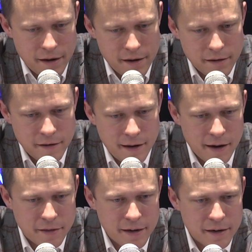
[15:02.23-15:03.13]
And
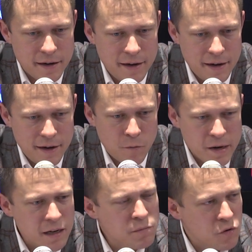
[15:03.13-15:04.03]
I think we
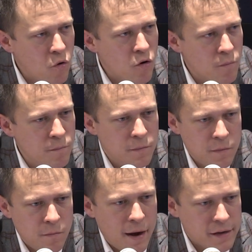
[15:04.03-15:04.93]
can absorb
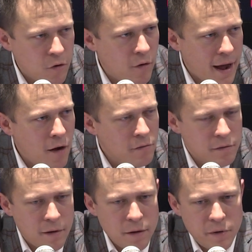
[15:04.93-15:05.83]
Mike going out,
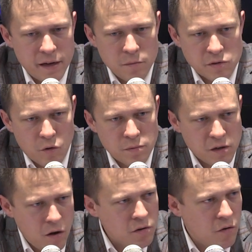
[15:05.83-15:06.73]
right? We can absorb
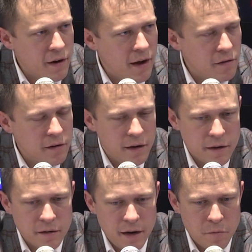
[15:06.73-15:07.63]
Slaw going out.
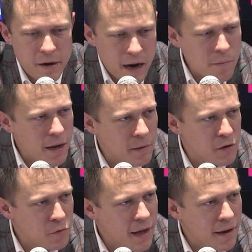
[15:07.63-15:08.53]
And we got to be able to
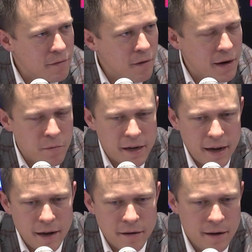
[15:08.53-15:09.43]
do that, right? We
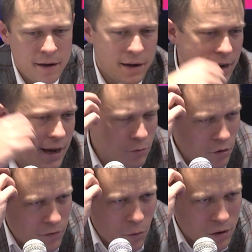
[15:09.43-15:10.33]
can't I don't know
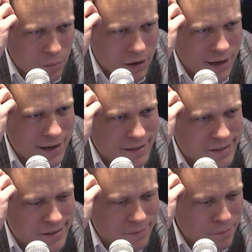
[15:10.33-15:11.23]
if I want to
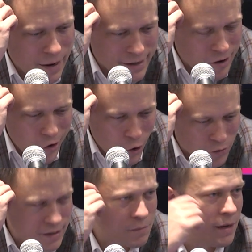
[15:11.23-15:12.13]
place Mike all
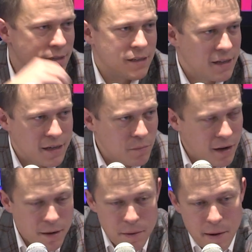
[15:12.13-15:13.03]
these minutes in league
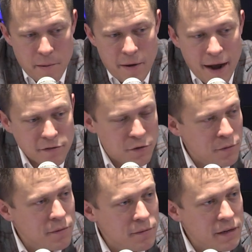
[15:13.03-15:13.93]
play. I mean, maybe we have to,
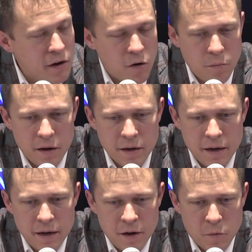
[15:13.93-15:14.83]
you know, but
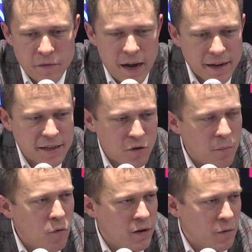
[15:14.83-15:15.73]
we've got to get to a
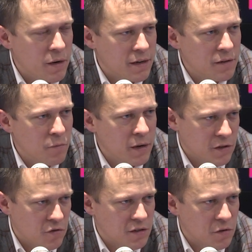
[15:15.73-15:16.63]
point that we can
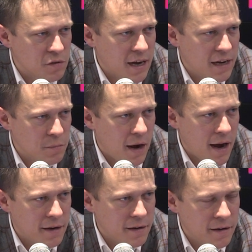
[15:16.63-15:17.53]
trust those guys
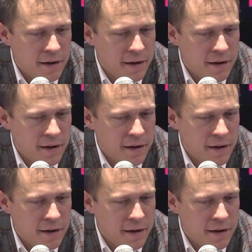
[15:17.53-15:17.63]
behind it.